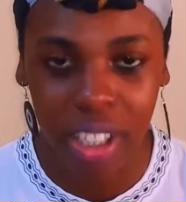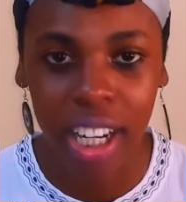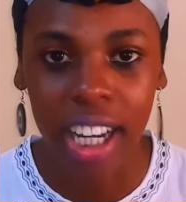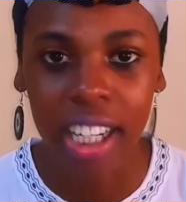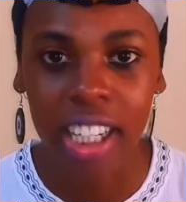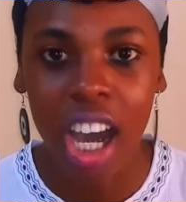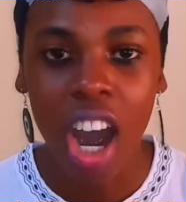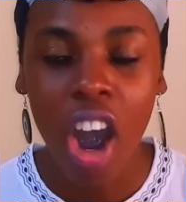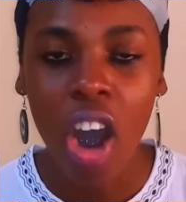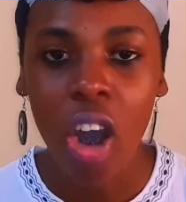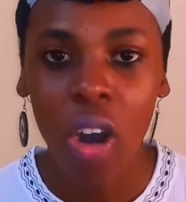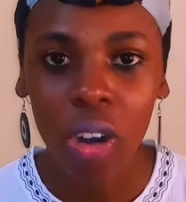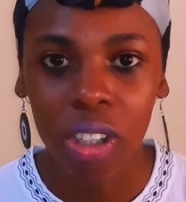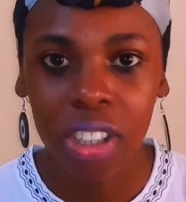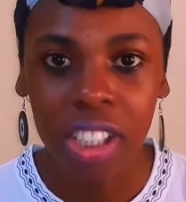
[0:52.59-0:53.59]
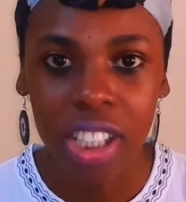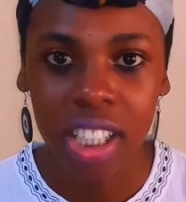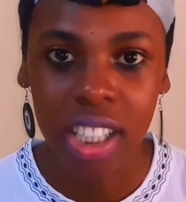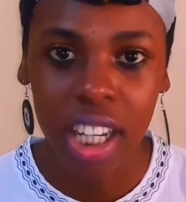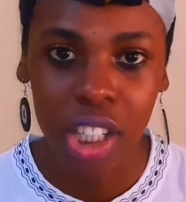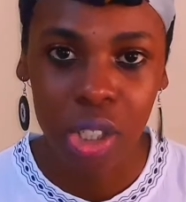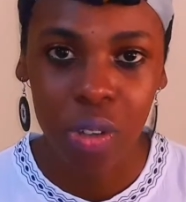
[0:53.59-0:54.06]
and all this
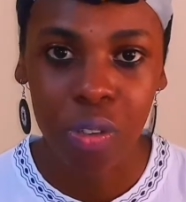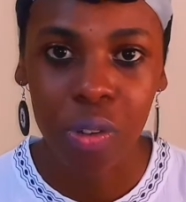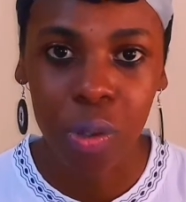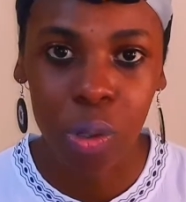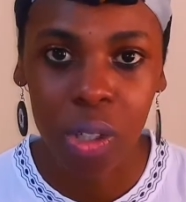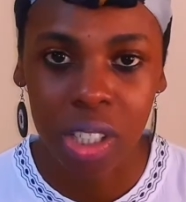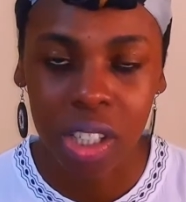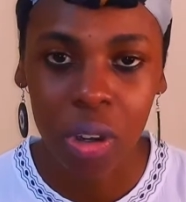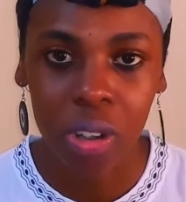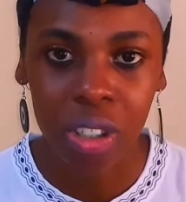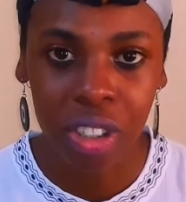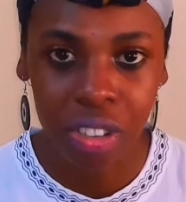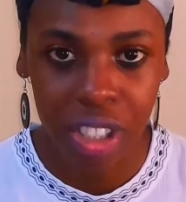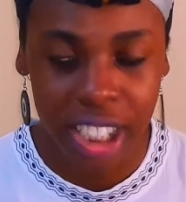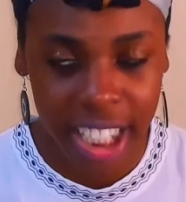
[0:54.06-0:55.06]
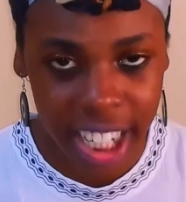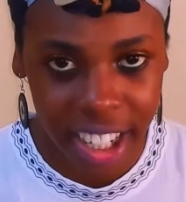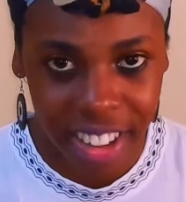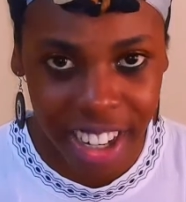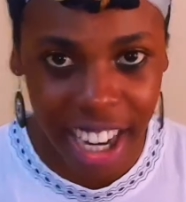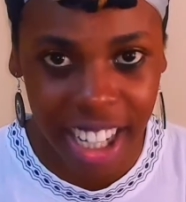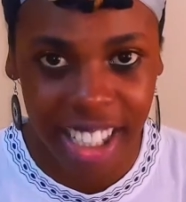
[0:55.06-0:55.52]
set of rules or
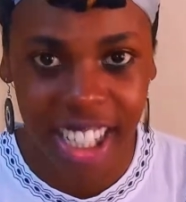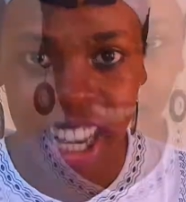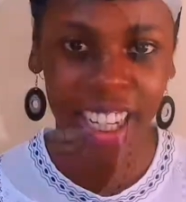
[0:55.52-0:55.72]
criteria.